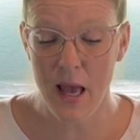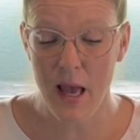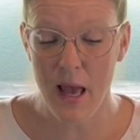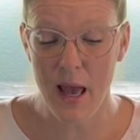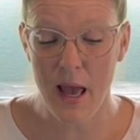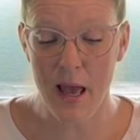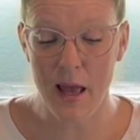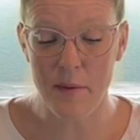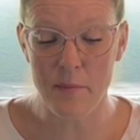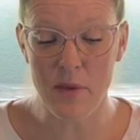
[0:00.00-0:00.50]

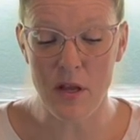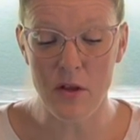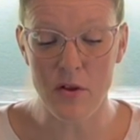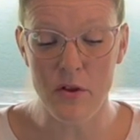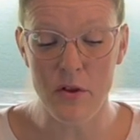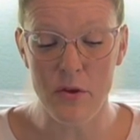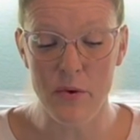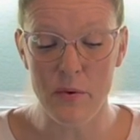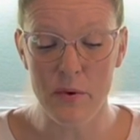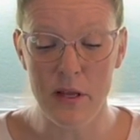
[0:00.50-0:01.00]
Um,
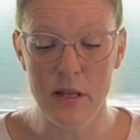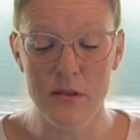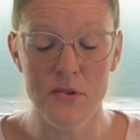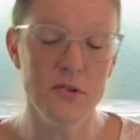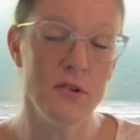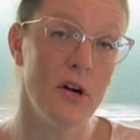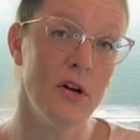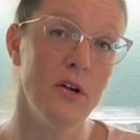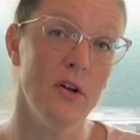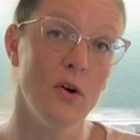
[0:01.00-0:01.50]
you can
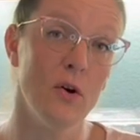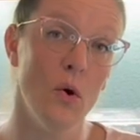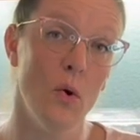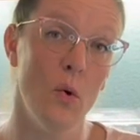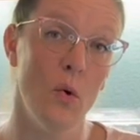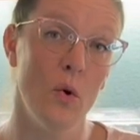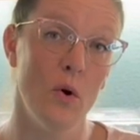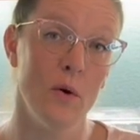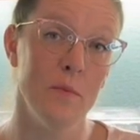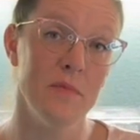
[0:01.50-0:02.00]
start your
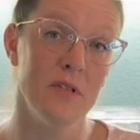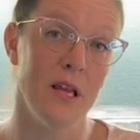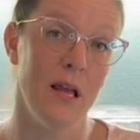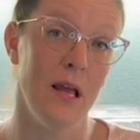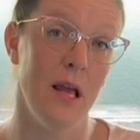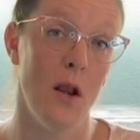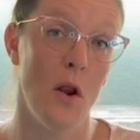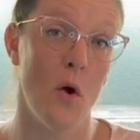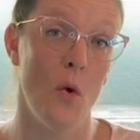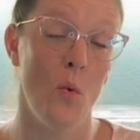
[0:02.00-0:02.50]
corms
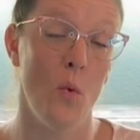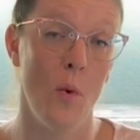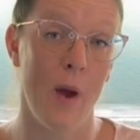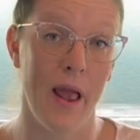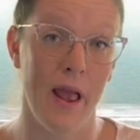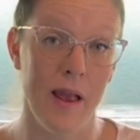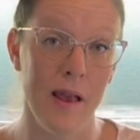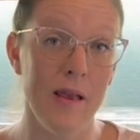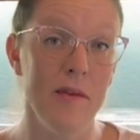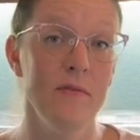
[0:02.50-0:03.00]
in
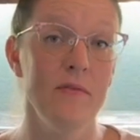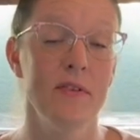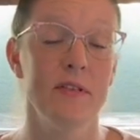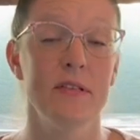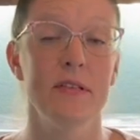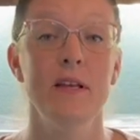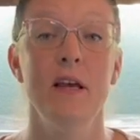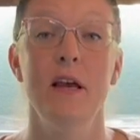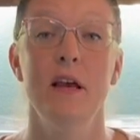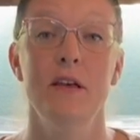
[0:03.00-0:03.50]

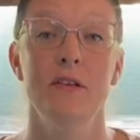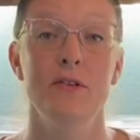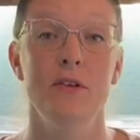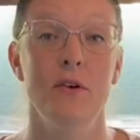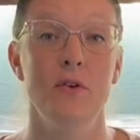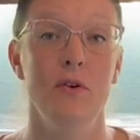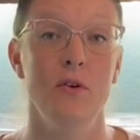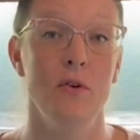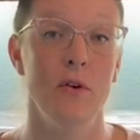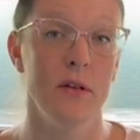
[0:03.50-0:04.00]
waves. So
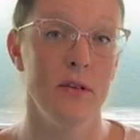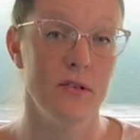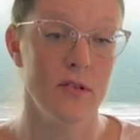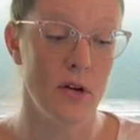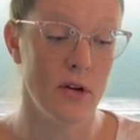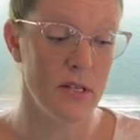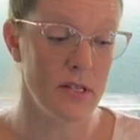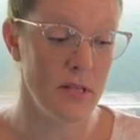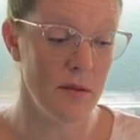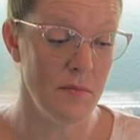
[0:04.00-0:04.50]
you could
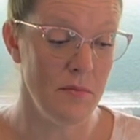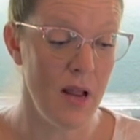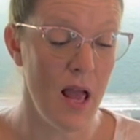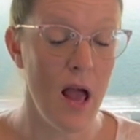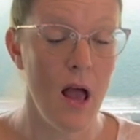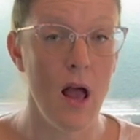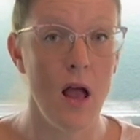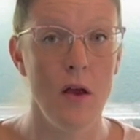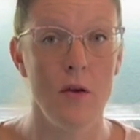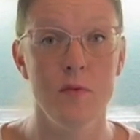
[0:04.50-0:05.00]
start some
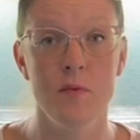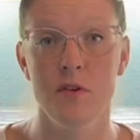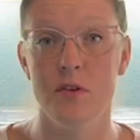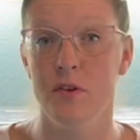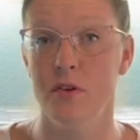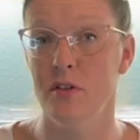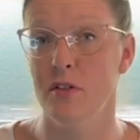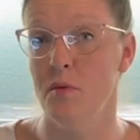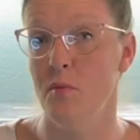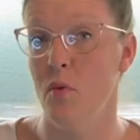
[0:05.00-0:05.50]
now,
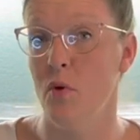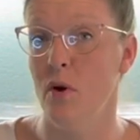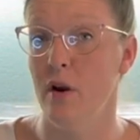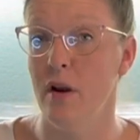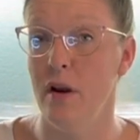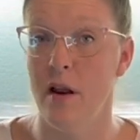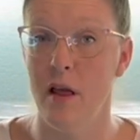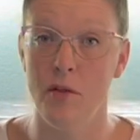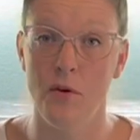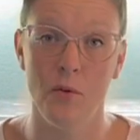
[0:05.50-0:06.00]
start some more in
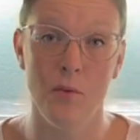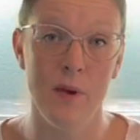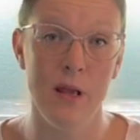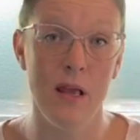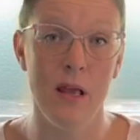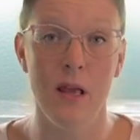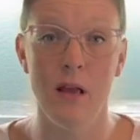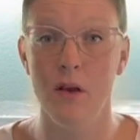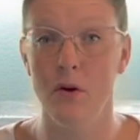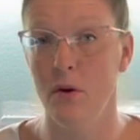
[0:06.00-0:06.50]
another
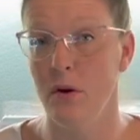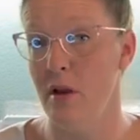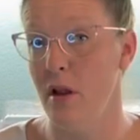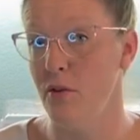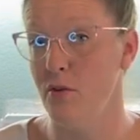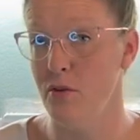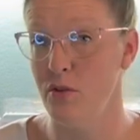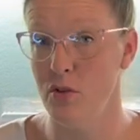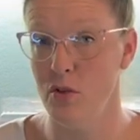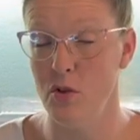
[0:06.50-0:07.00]
week or
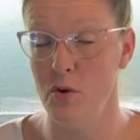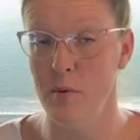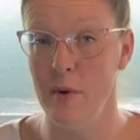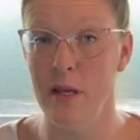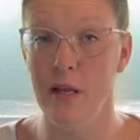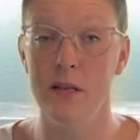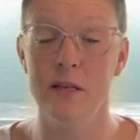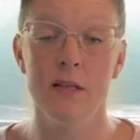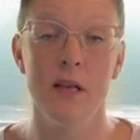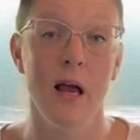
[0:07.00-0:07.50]
another two
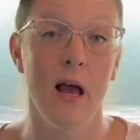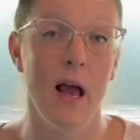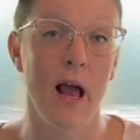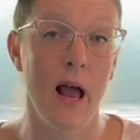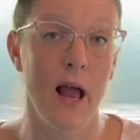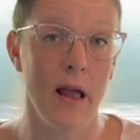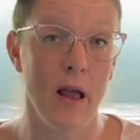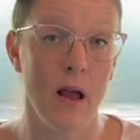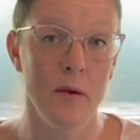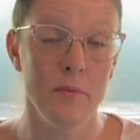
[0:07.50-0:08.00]
weeks.
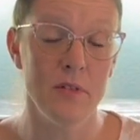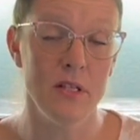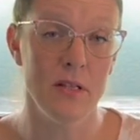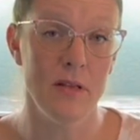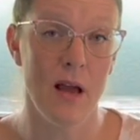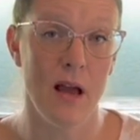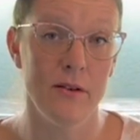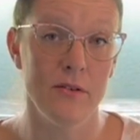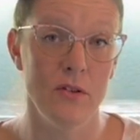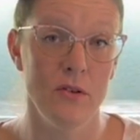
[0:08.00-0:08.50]
I opted
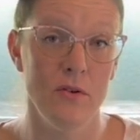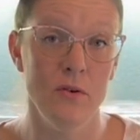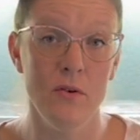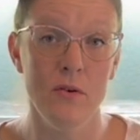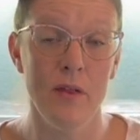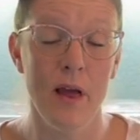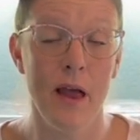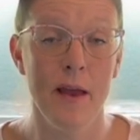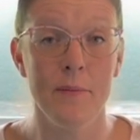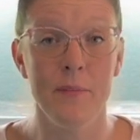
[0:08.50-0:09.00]
not to do
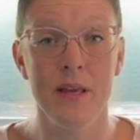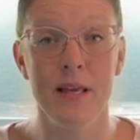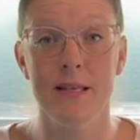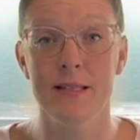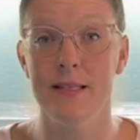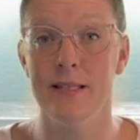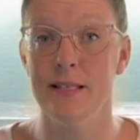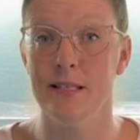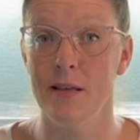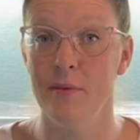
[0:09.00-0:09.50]
that
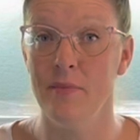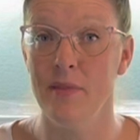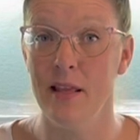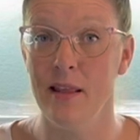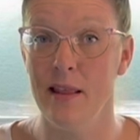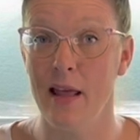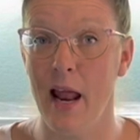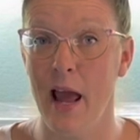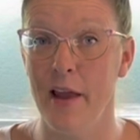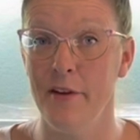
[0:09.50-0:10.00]
because it's something
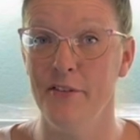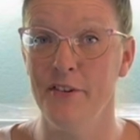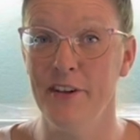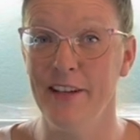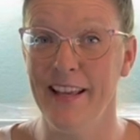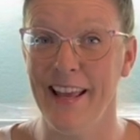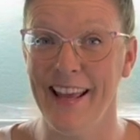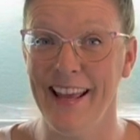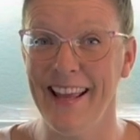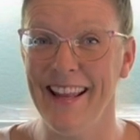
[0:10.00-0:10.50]
that I
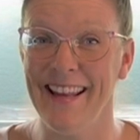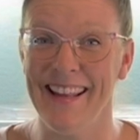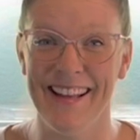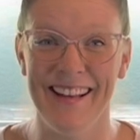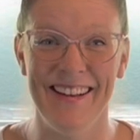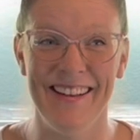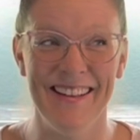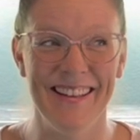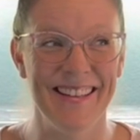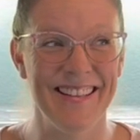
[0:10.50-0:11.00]
forget
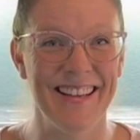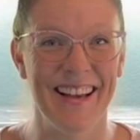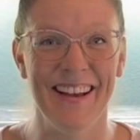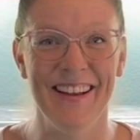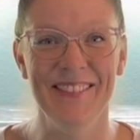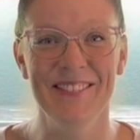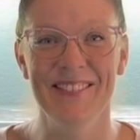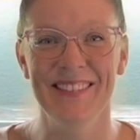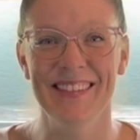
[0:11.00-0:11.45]
all the time.